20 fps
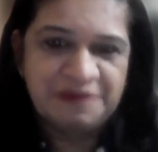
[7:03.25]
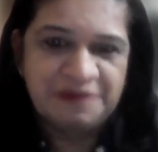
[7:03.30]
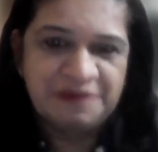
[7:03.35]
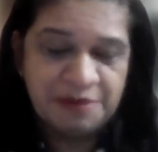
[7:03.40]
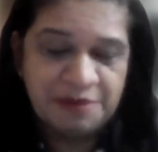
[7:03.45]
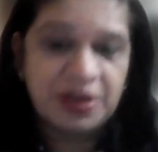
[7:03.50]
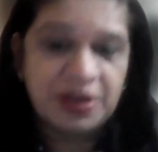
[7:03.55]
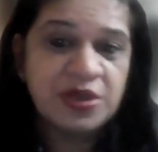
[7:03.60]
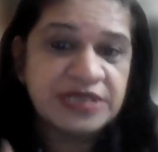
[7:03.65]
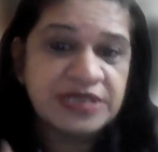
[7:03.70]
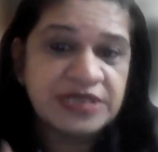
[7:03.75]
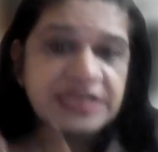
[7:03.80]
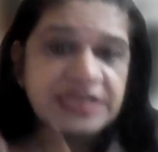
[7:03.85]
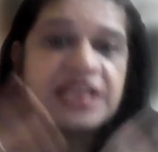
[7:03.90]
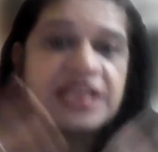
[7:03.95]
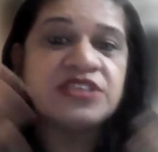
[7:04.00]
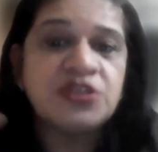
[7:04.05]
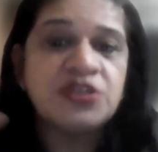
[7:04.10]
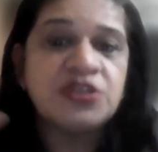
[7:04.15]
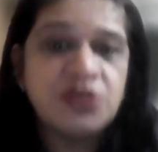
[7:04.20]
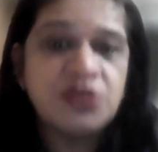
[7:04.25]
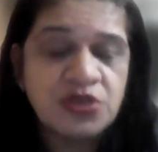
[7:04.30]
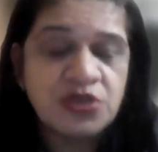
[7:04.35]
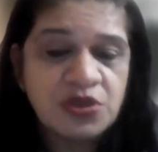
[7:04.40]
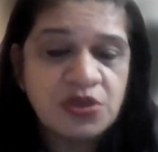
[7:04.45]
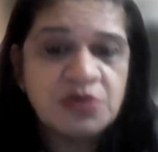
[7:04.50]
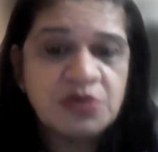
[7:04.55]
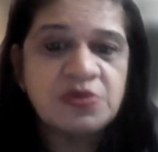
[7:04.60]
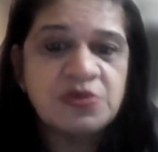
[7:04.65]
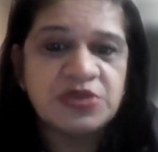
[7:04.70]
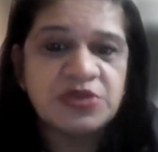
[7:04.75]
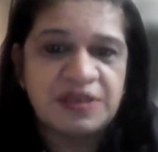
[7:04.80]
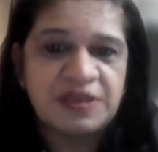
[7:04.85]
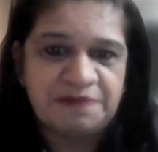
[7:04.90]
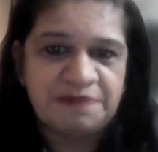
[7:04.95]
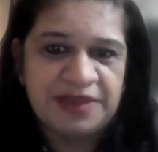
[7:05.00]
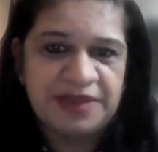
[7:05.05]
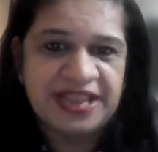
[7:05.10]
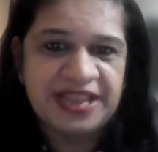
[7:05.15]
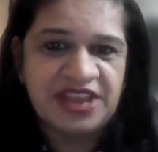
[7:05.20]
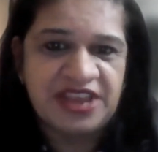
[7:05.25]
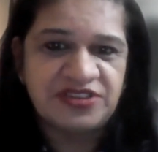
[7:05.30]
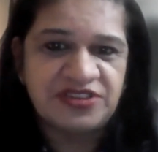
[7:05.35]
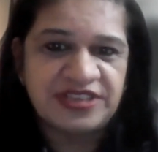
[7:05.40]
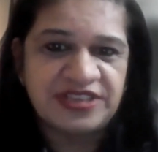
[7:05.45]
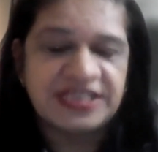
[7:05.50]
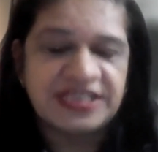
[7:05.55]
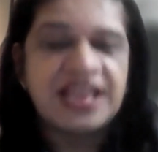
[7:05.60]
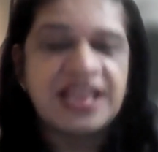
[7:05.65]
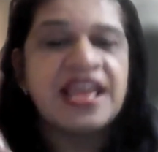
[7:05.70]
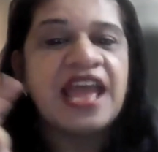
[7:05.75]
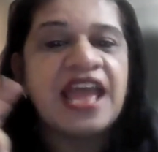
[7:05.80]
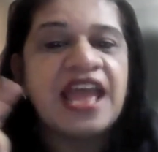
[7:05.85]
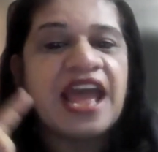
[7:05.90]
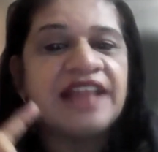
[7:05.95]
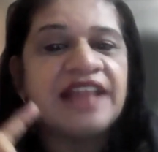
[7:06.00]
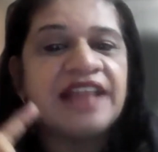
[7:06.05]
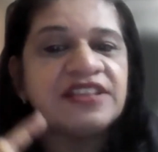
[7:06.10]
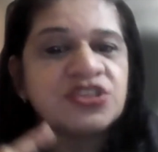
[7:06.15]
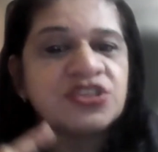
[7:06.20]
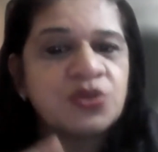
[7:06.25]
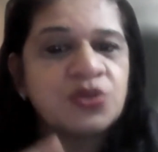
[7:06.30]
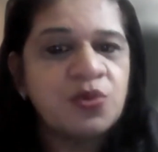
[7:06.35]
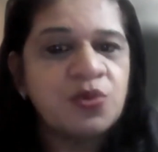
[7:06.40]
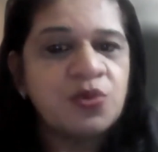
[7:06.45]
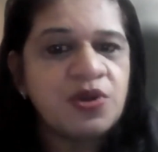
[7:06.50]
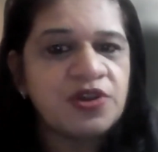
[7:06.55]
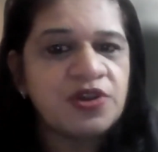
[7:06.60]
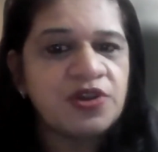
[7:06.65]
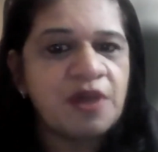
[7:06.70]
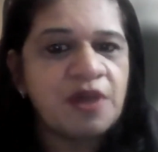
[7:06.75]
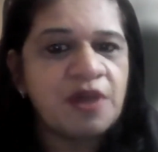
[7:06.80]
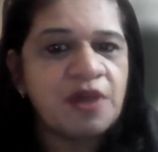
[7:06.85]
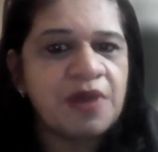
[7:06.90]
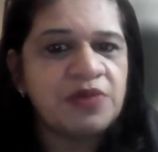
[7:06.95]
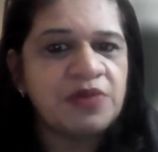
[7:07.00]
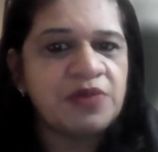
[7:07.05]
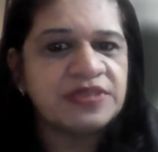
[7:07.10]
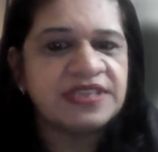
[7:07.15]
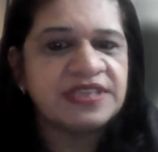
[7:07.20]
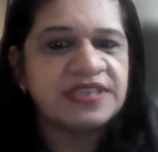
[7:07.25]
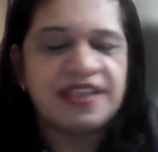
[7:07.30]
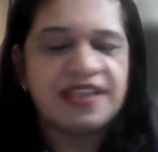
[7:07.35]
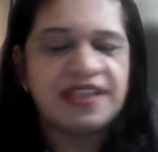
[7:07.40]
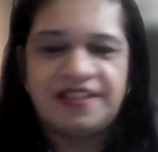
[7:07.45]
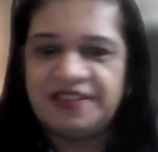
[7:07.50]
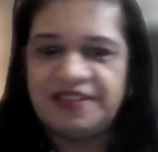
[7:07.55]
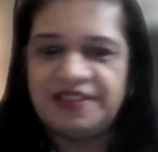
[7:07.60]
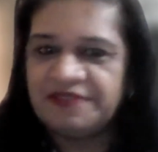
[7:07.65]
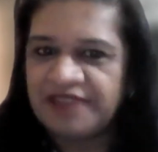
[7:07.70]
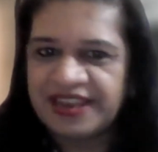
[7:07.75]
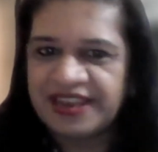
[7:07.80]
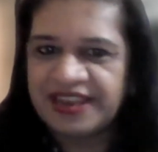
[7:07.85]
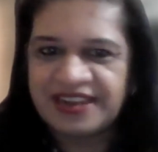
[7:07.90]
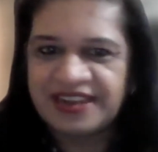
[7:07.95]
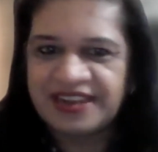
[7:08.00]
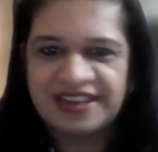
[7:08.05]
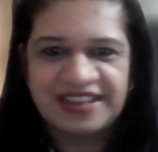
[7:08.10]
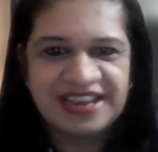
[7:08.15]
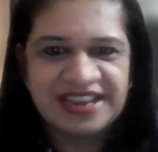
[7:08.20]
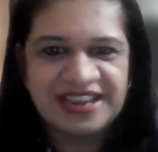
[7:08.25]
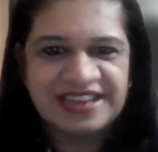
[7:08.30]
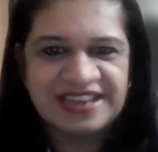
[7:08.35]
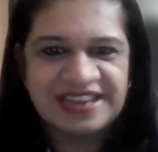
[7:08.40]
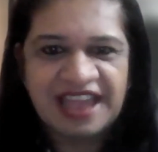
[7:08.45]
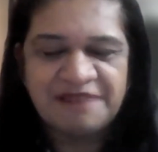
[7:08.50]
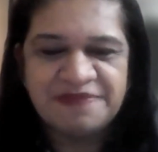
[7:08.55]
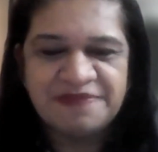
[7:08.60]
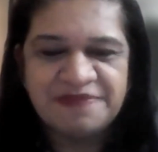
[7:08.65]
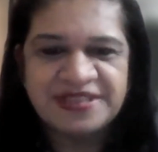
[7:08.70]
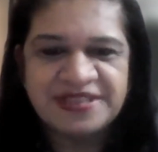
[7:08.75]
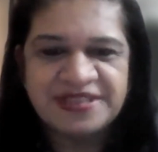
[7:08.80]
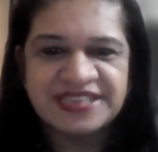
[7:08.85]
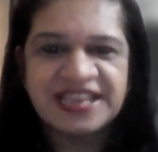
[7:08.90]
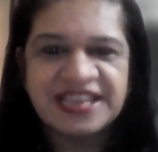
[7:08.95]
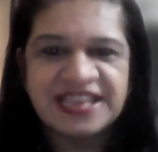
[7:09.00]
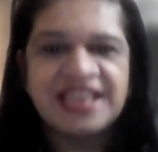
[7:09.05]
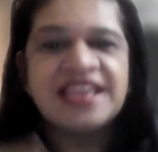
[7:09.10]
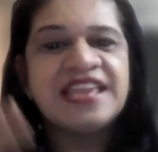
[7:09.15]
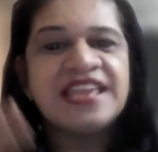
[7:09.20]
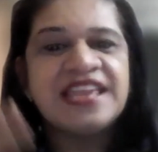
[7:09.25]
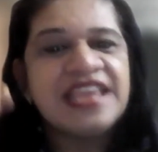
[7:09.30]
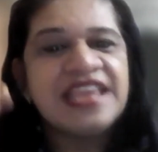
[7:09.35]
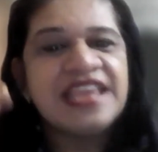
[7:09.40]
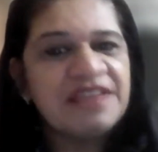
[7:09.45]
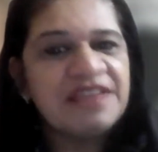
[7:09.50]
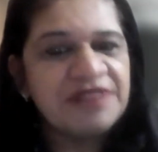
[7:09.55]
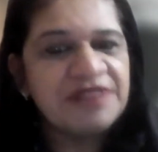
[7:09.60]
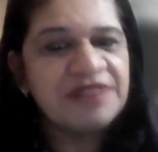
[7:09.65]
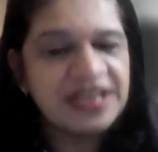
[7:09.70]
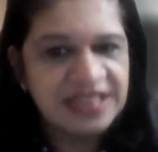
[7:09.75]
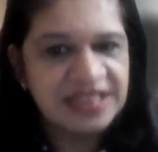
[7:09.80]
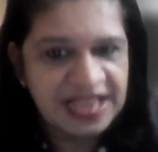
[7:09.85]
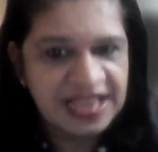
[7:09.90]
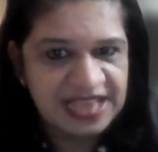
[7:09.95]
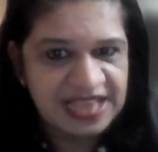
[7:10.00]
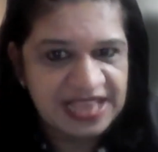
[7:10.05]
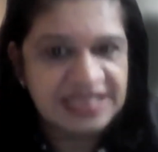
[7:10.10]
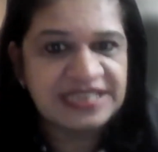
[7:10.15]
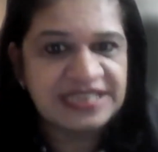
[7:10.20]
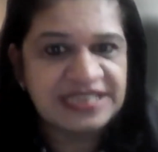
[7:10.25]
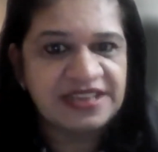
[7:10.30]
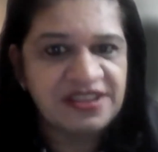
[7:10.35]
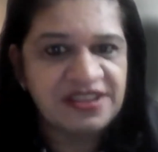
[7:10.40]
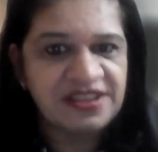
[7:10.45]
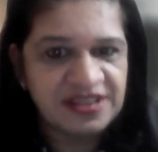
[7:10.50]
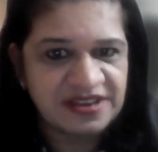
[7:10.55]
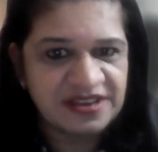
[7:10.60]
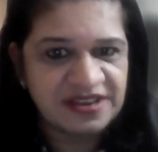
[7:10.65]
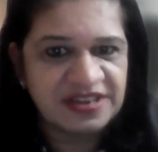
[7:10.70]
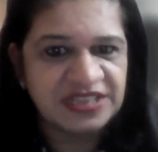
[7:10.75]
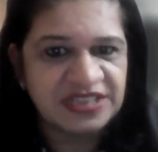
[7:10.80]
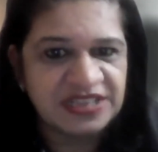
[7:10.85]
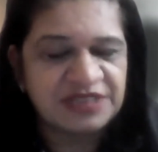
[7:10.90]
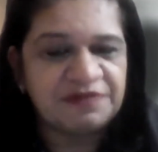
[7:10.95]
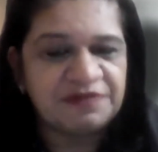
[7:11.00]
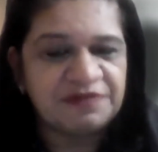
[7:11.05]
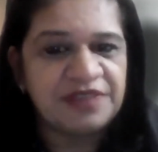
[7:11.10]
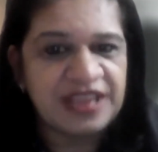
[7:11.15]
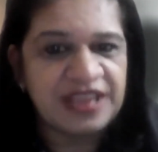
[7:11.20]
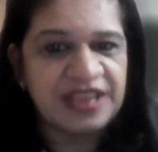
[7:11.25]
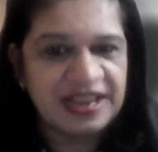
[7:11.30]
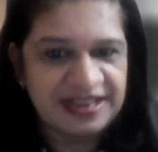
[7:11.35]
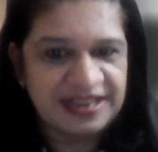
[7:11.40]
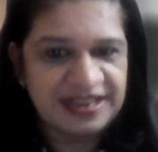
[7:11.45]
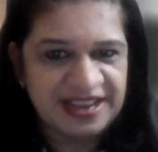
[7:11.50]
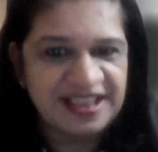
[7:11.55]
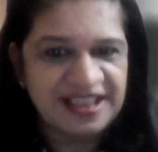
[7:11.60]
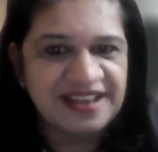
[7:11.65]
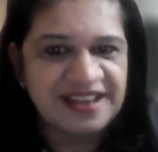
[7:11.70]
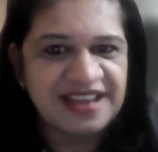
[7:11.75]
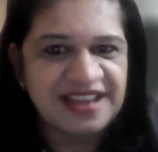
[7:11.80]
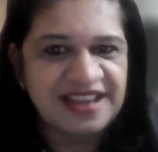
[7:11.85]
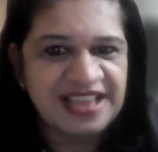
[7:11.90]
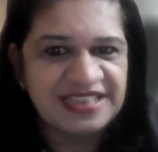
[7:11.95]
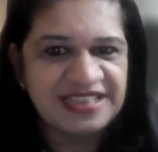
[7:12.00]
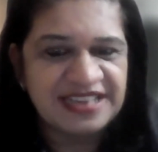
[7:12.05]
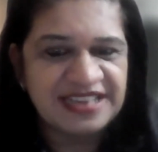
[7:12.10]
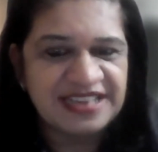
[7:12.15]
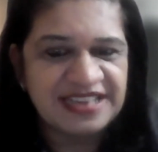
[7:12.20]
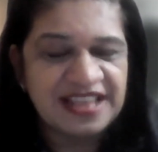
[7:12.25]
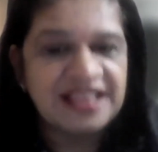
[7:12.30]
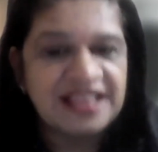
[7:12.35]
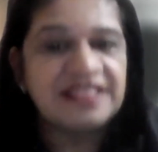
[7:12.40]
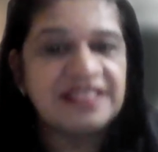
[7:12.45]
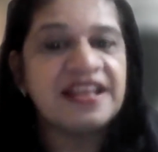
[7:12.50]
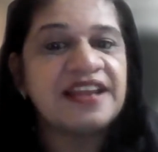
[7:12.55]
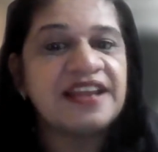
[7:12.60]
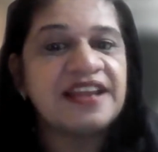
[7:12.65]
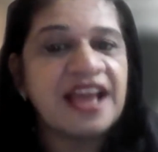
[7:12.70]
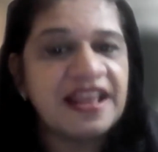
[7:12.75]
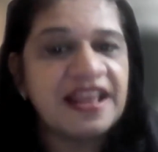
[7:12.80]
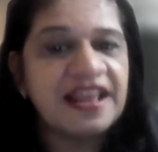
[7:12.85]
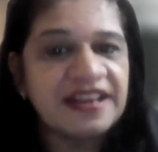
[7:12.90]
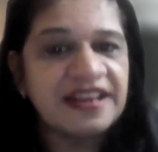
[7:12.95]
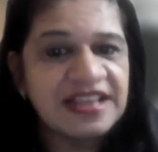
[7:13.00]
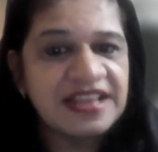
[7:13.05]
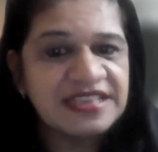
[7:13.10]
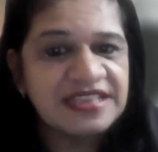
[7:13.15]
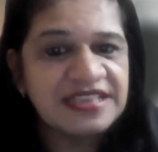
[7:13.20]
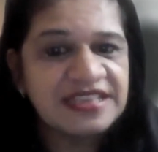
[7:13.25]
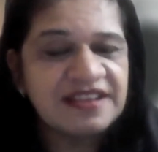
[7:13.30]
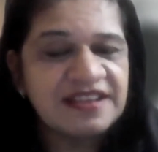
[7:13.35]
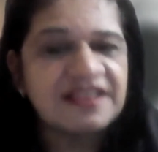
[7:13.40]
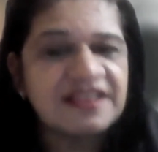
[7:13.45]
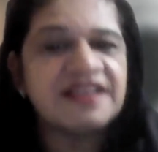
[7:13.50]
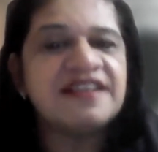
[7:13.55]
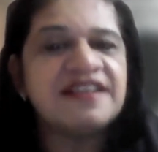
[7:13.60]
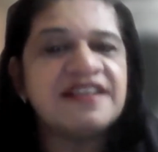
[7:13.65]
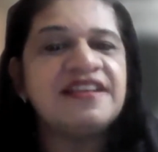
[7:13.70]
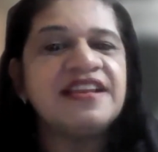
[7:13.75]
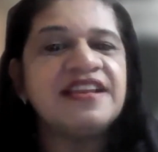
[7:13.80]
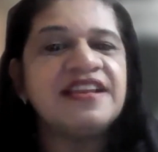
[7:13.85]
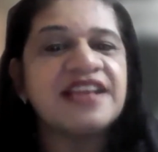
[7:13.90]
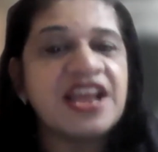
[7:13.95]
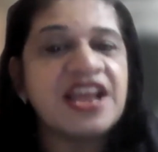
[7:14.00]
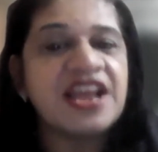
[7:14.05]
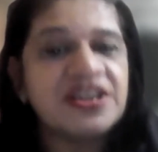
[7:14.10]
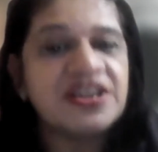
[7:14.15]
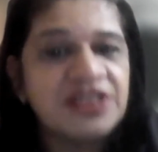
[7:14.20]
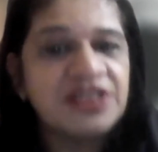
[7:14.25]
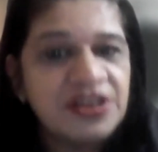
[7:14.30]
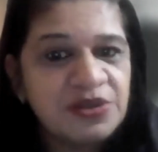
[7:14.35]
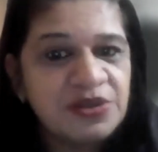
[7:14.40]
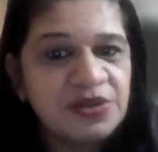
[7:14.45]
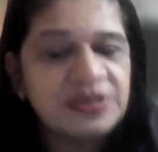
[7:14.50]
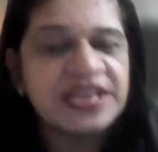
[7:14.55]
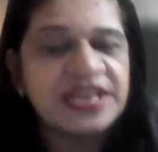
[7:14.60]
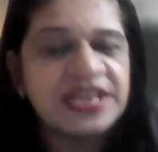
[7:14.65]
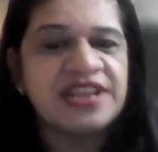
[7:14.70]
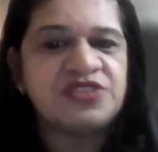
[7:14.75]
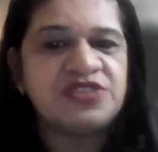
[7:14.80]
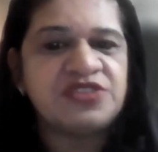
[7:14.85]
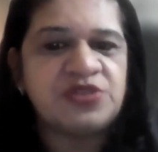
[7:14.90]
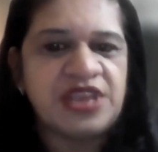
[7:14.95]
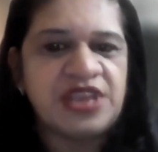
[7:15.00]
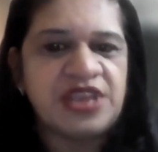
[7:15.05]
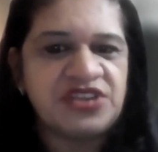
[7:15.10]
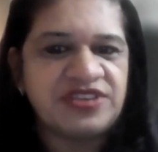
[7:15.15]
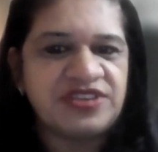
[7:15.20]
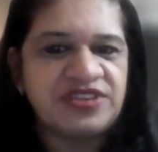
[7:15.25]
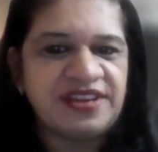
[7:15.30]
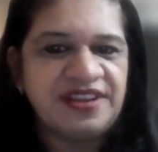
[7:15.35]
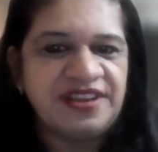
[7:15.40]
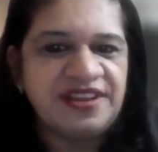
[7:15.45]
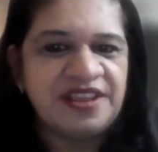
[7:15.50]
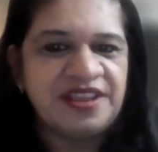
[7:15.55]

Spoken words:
Because it has huge implications, and the school dropouts, when it happens, even in the yesteryears, we had recognized that unless the girl continues her education